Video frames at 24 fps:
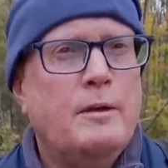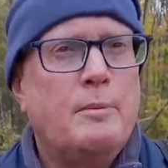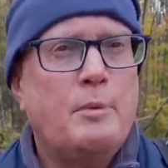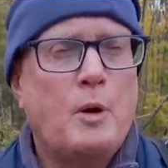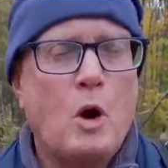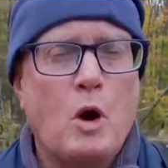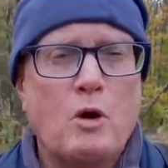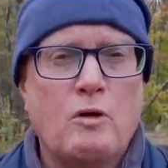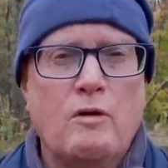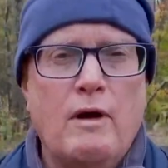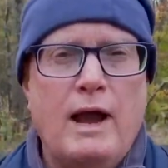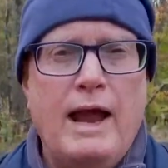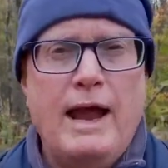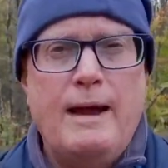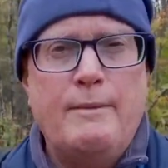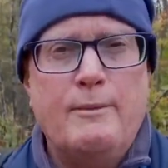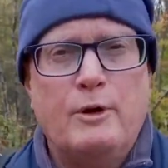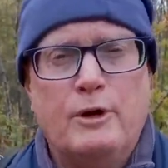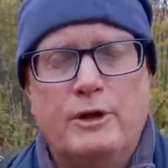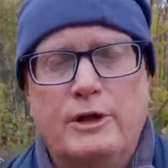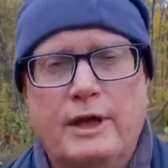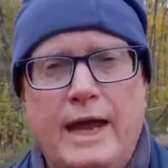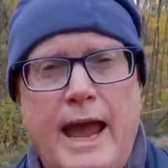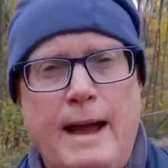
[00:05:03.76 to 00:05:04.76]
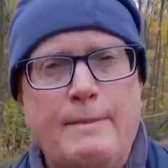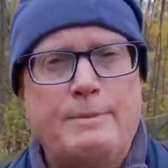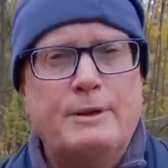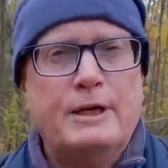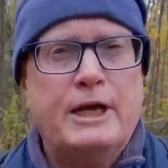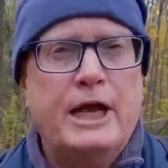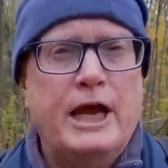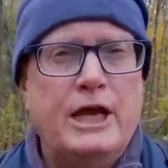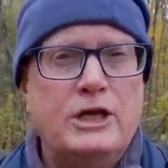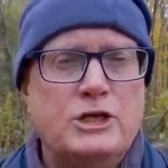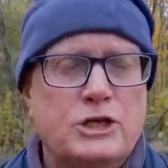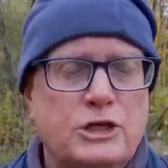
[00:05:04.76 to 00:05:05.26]
program or the
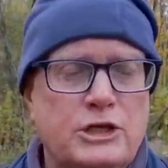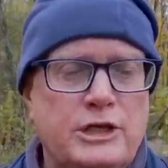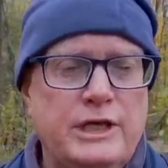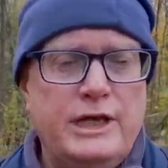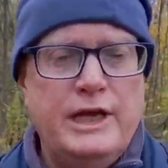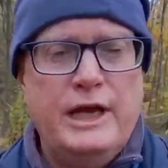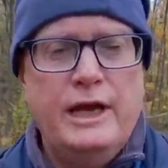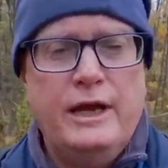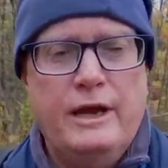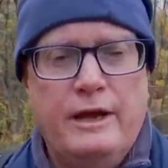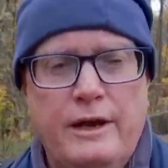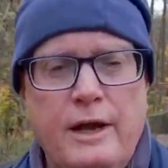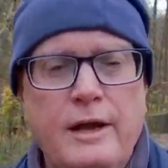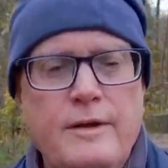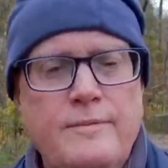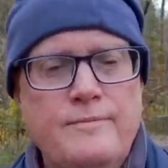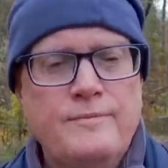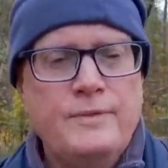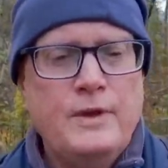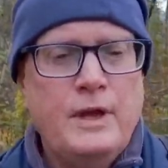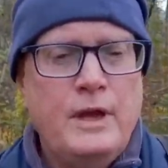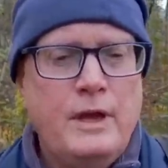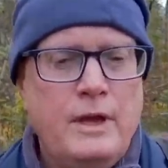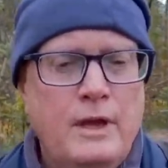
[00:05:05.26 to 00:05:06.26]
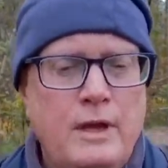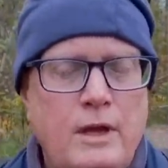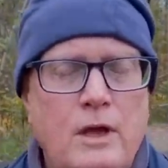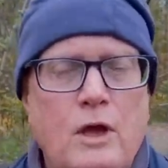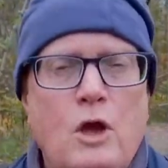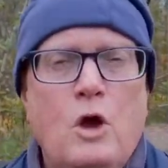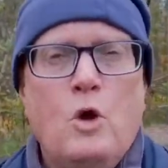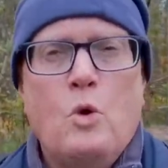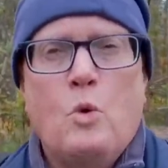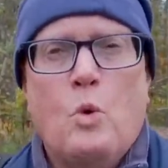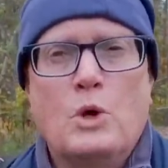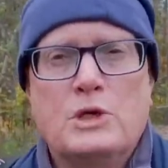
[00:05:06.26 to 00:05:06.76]
application did
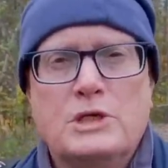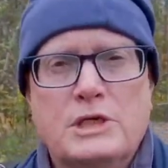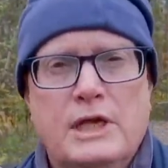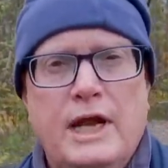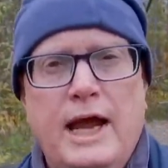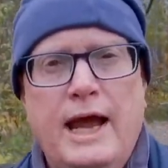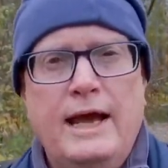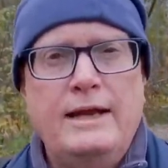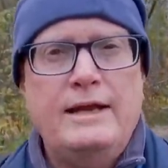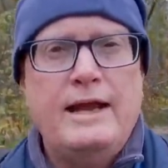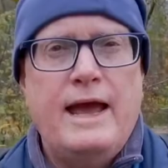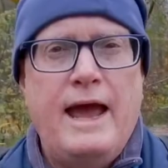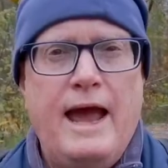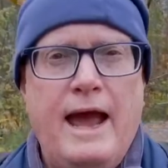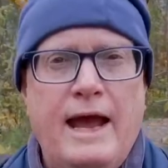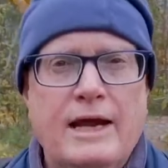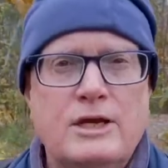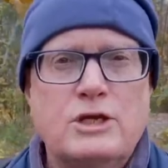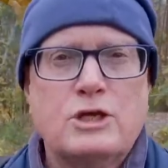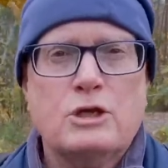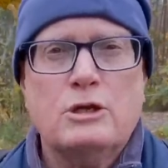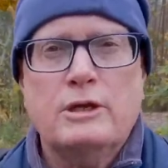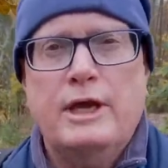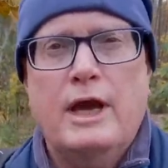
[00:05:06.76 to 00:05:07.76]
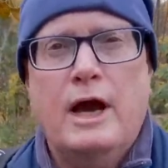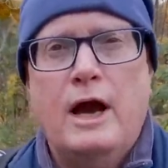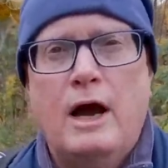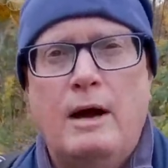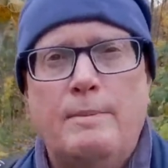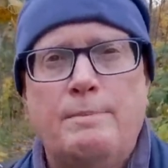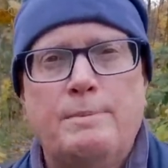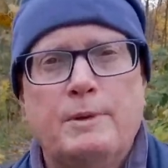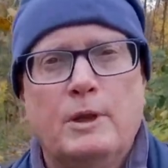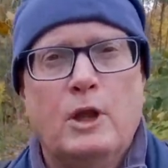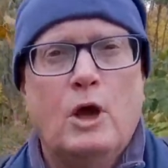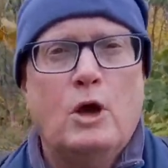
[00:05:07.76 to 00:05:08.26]
was it had to actually
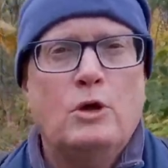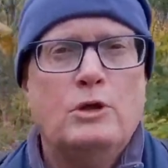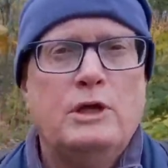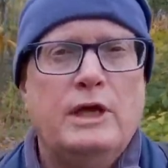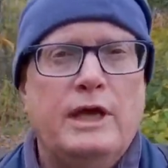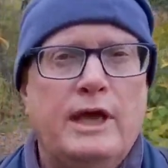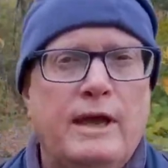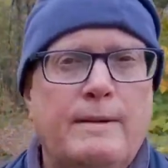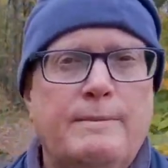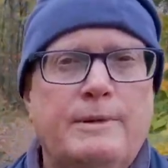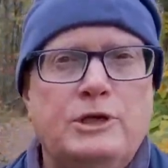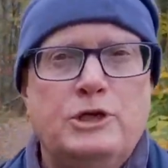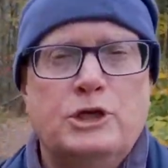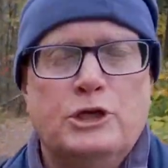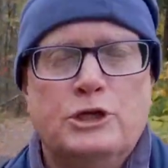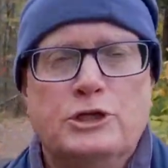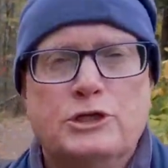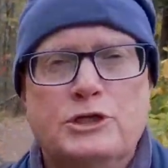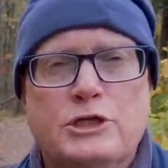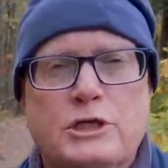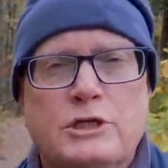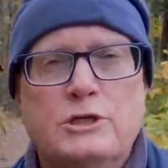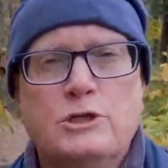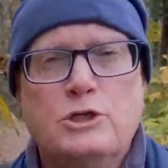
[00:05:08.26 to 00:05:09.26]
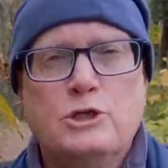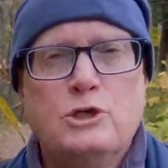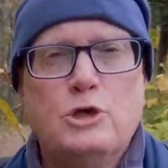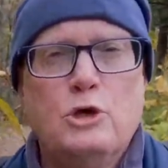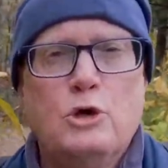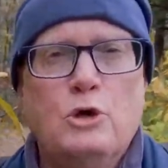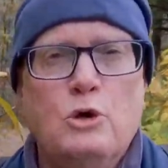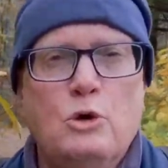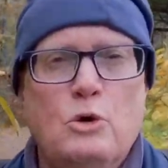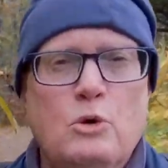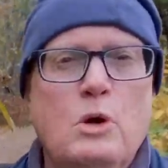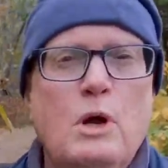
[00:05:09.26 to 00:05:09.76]
upload the images
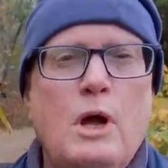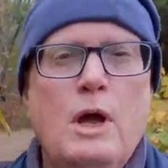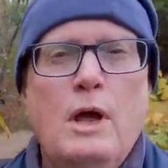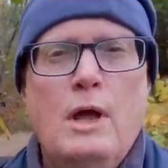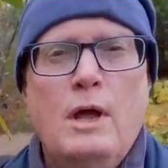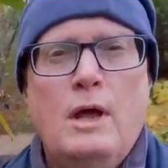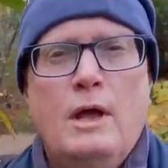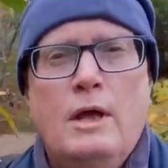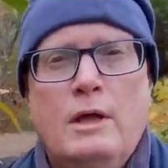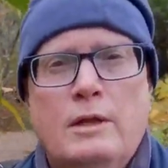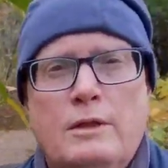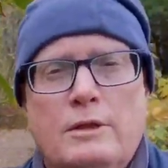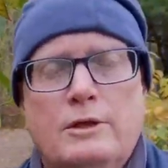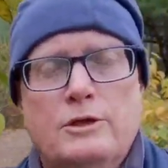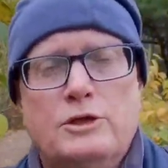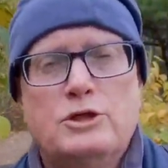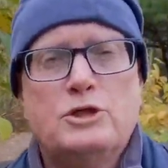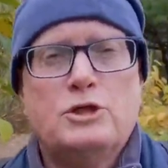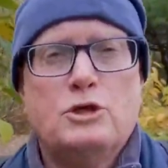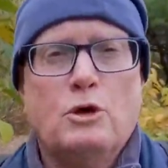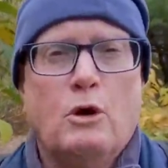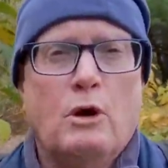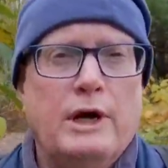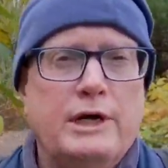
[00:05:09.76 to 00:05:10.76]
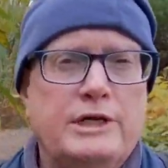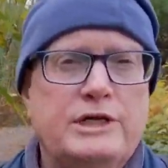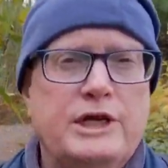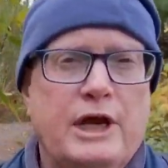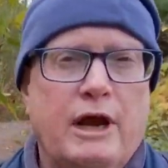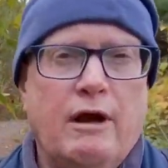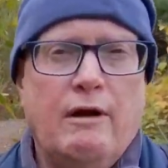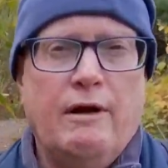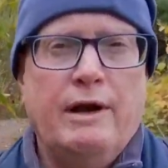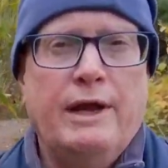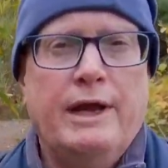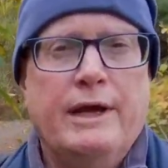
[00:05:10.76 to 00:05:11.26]
to the storage
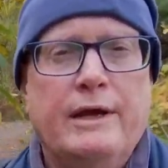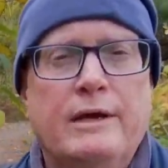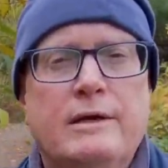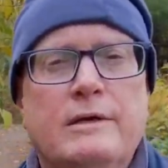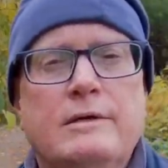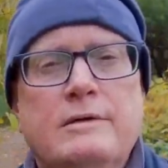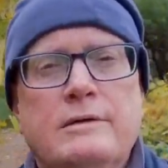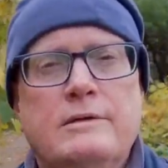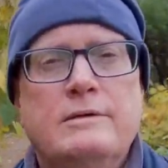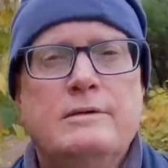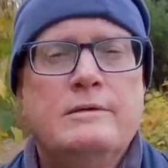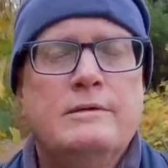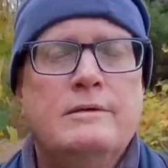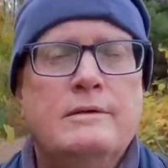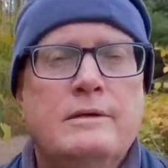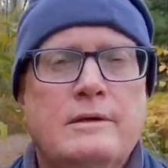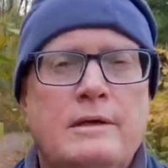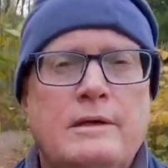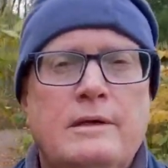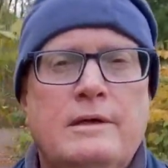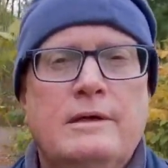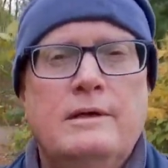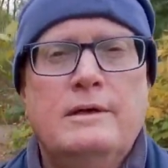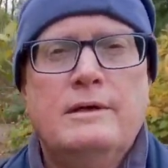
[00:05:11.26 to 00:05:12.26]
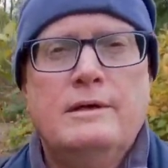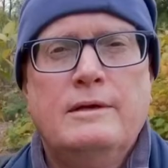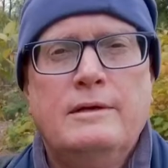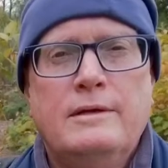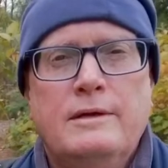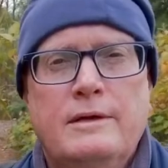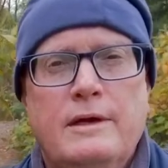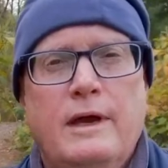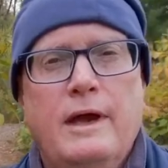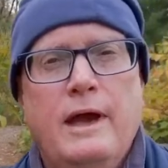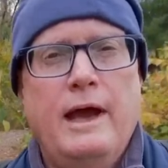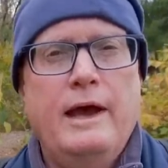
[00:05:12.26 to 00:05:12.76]
area
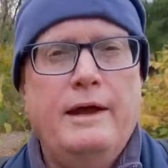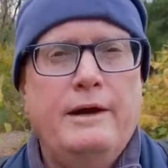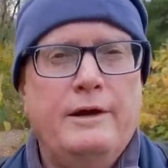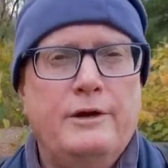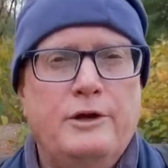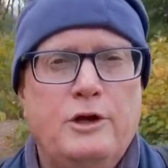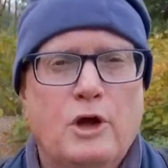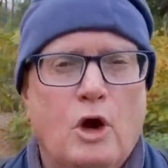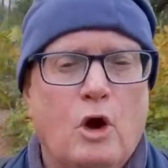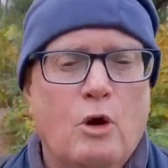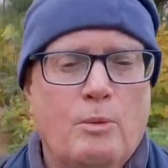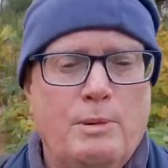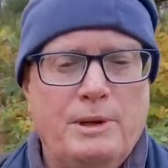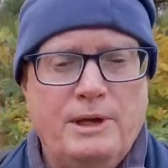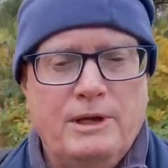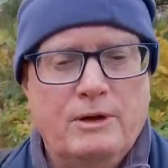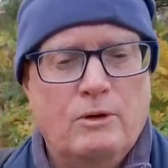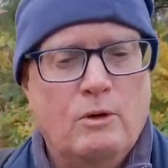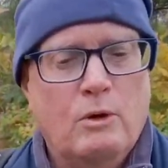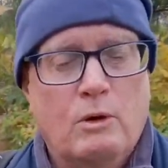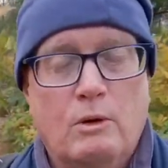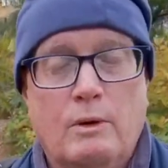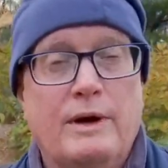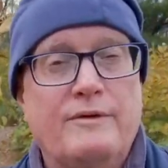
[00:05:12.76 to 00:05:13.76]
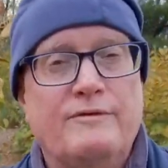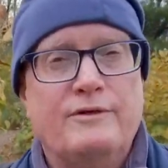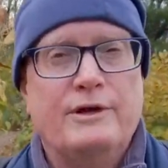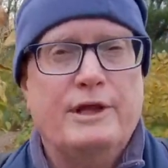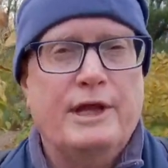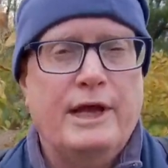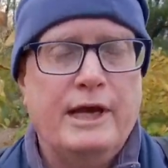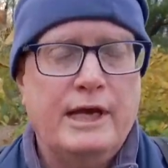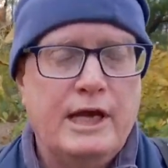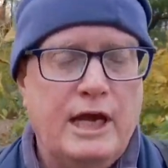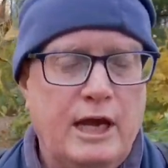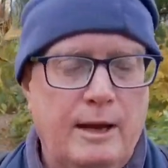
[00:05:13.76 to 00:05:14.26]
at Adobe or wherever
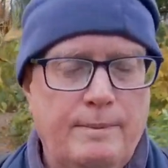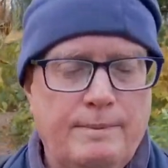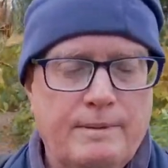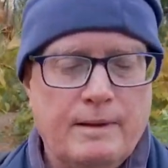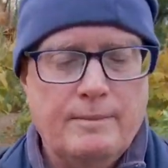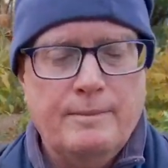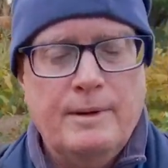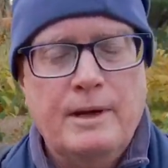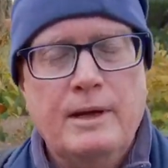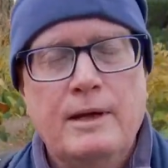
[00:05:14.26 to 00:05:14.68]
they keep them.